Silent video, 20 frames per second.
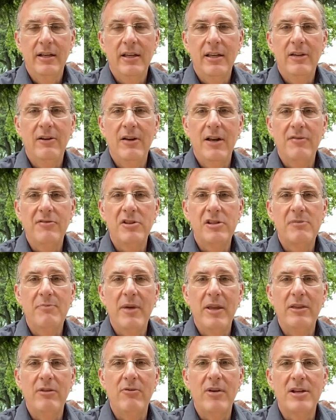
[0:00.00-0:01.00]
You don't have to
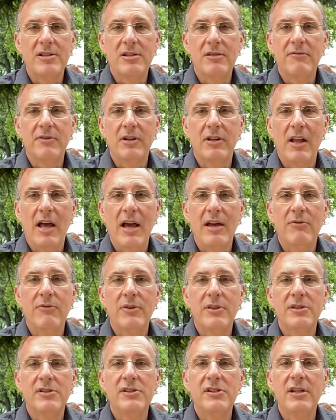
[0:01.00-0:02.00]
spend the rest of your life
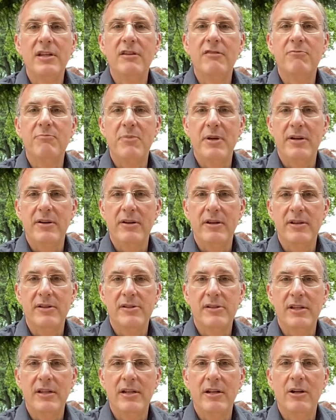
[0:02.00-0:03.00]
with a seed of
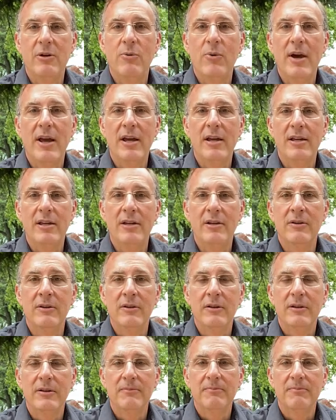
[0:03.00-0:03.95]
bitterness eating away at you.